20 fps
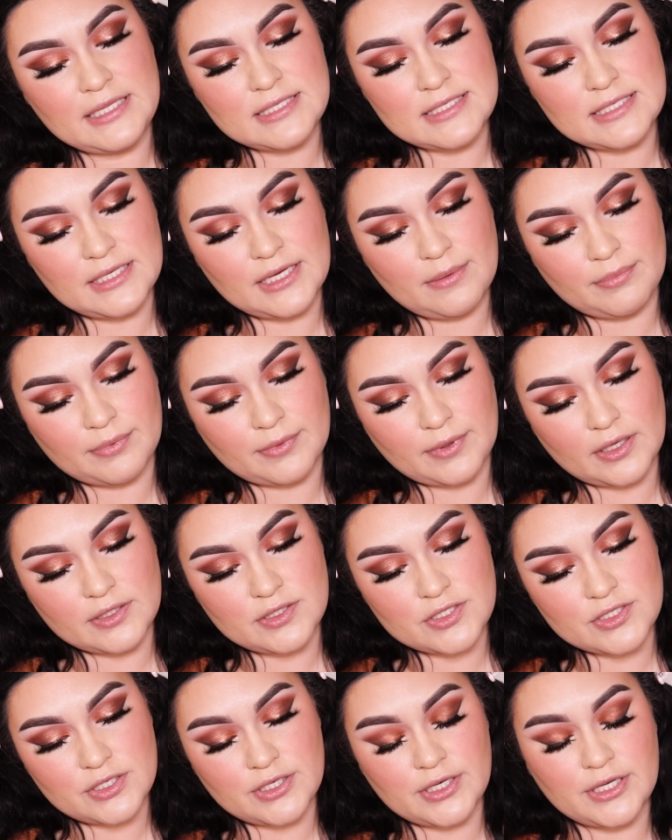City
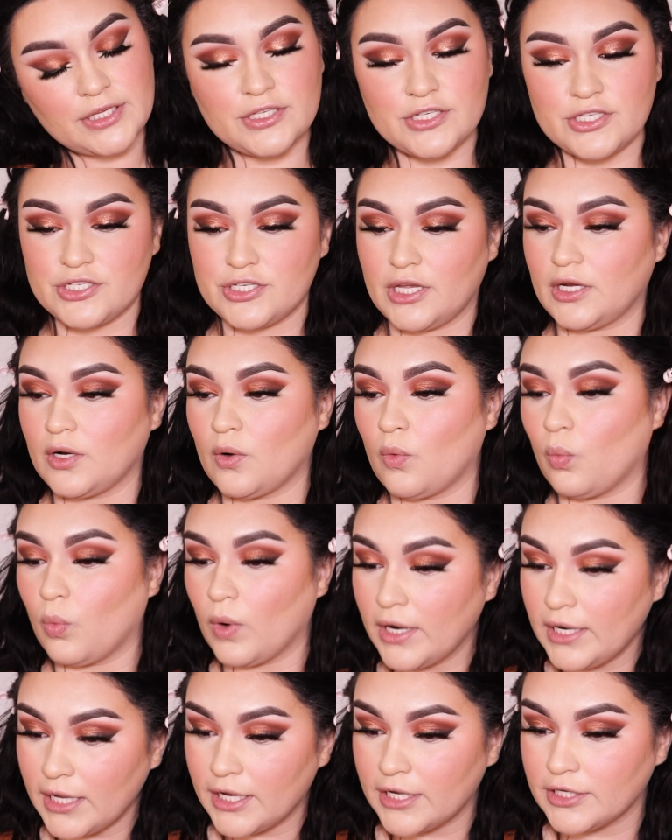Bronzer in the shade
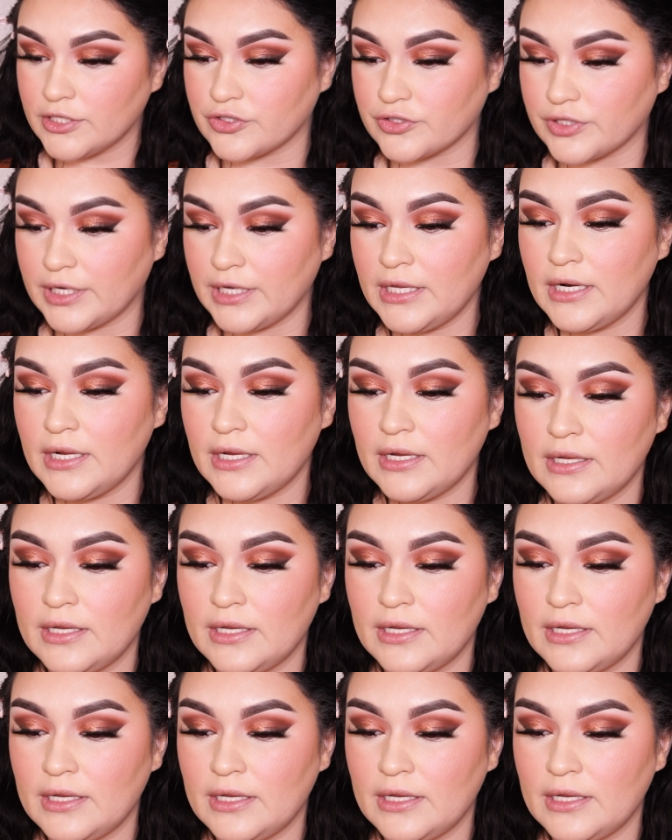100.